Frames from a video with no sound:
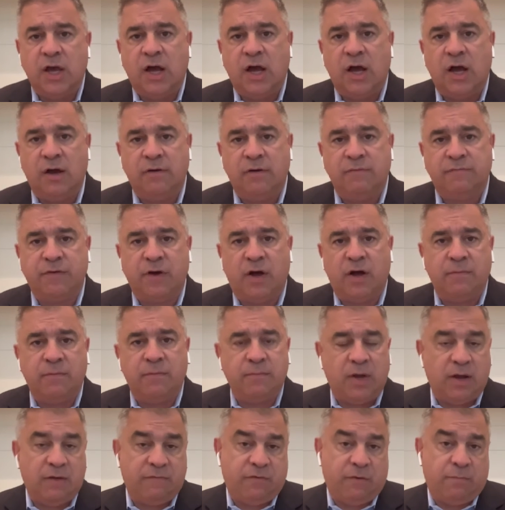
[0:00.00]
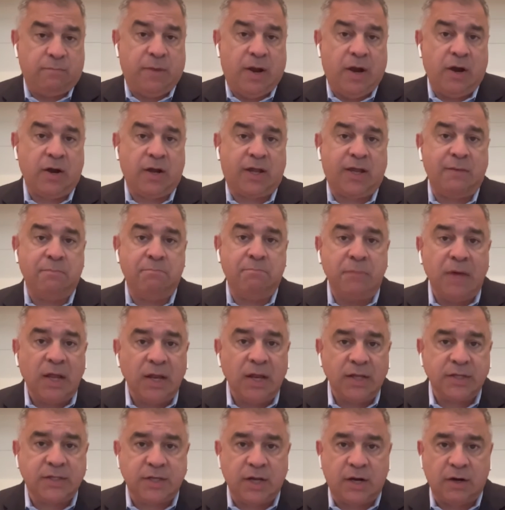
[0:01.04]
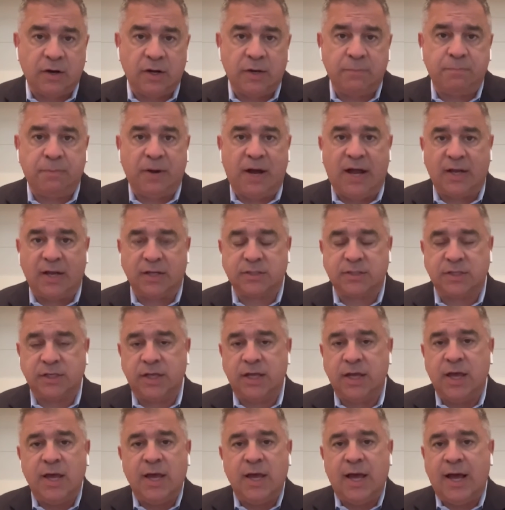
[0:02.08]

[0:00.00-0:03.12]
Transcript: of American military policy.